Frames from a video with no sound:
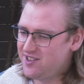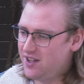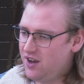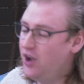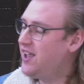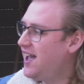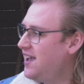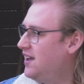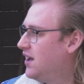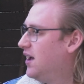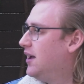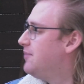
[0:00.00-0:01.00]
said, okay,
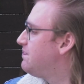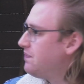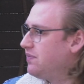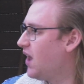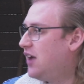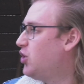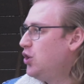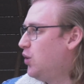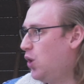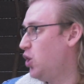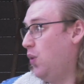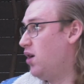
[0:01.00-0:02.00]
I don't know
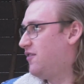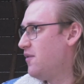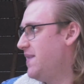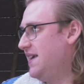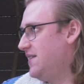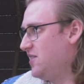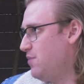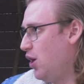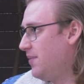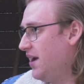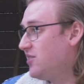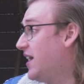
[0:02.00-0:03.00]
what you want from me in this
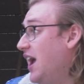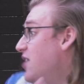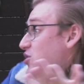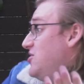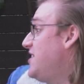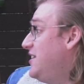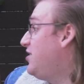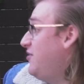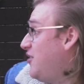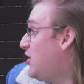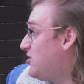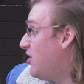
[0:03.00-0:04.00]
moment. I was like, I just needed the
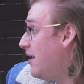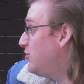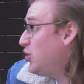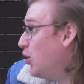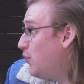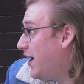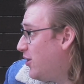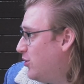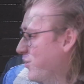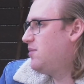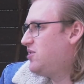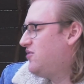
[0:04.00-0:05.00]
first time to go well. In
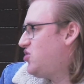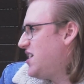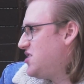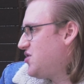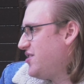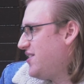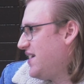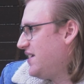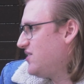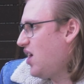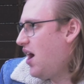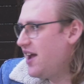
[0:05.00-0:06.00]
terms of gender and things,